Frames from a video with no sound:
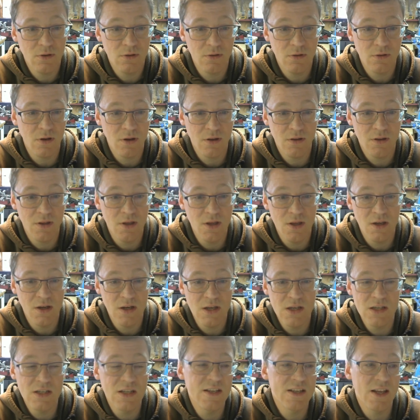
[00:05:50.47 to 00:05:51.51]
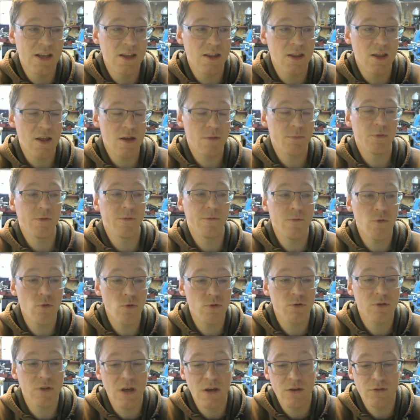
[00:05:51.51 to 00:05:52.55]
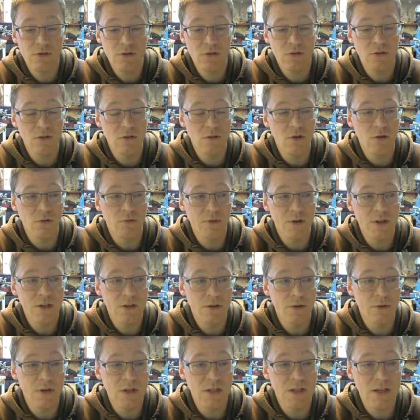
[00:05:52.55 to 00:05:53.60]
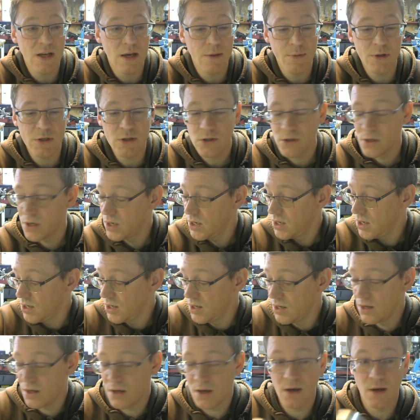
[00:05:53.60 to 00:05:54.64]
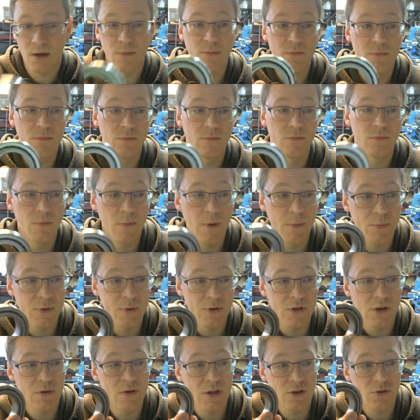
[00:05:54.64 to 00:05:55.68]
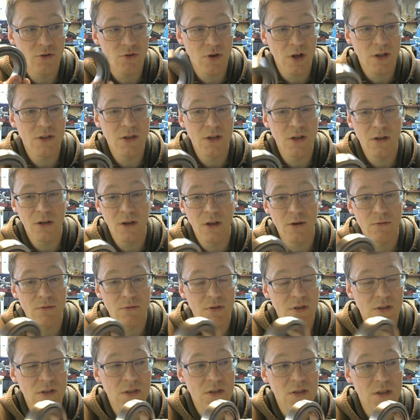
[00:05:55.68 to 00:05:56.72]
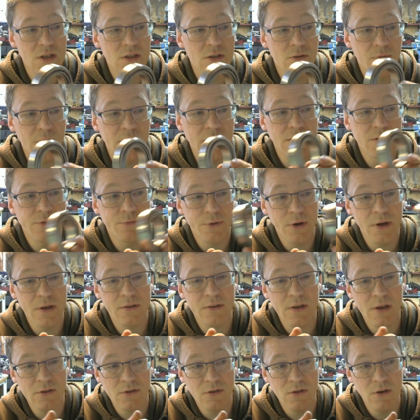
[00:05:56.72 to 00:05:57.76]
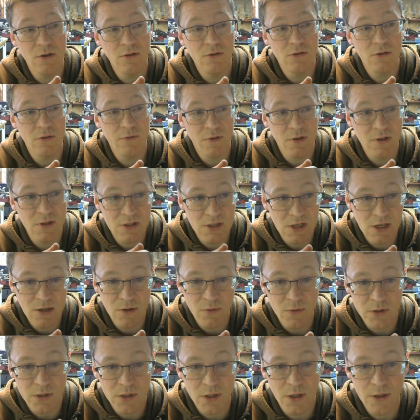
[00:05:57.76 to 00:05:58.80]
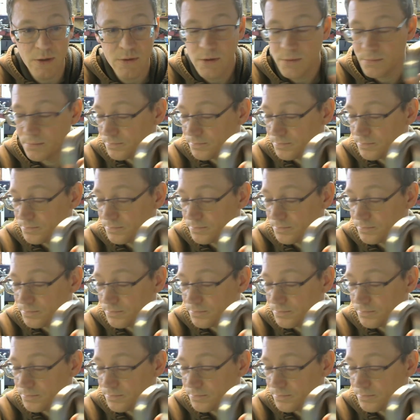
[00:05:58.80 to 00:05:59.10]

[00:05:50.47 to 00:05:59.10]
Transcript: I think you could easily take that up to 4,000 and not really do any damage. Remember, it's only a transient load. These are rated for 8,000 newtons of continuous load.